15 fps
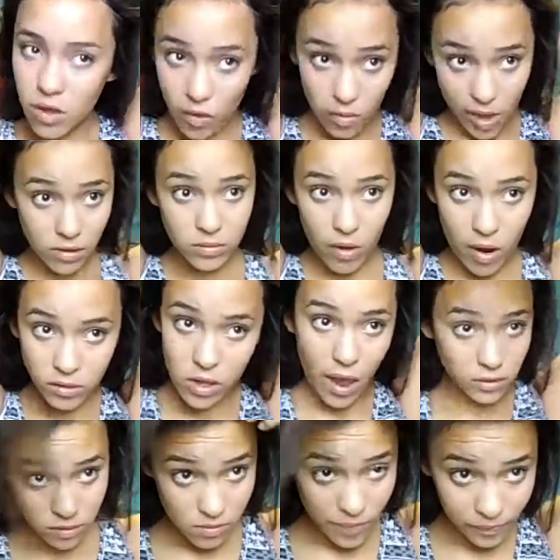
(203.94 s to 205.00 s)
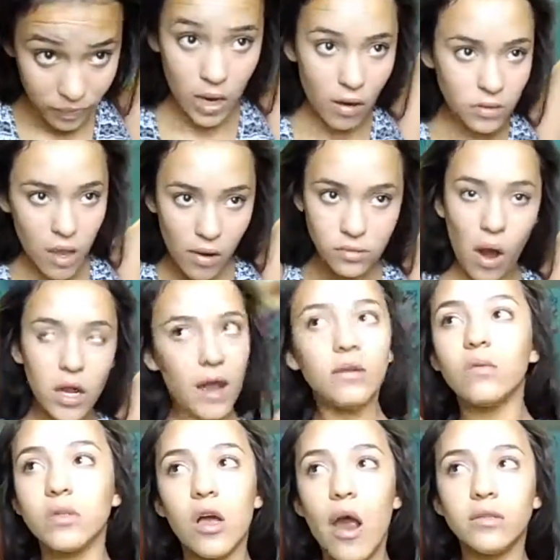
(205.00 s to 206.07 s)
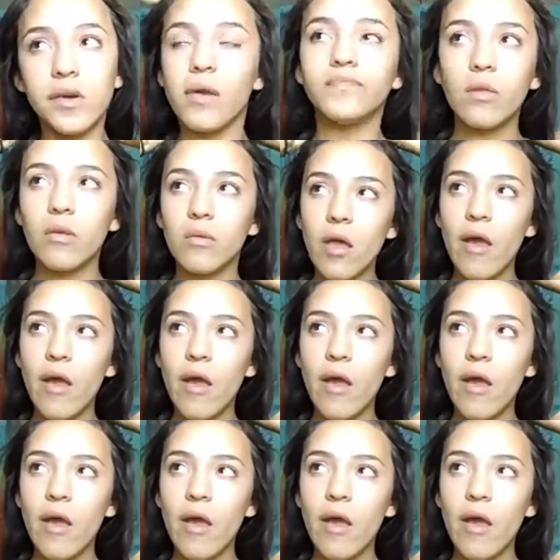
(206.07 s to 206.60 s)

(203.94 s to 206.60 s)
So to start off, I'm grabbing a small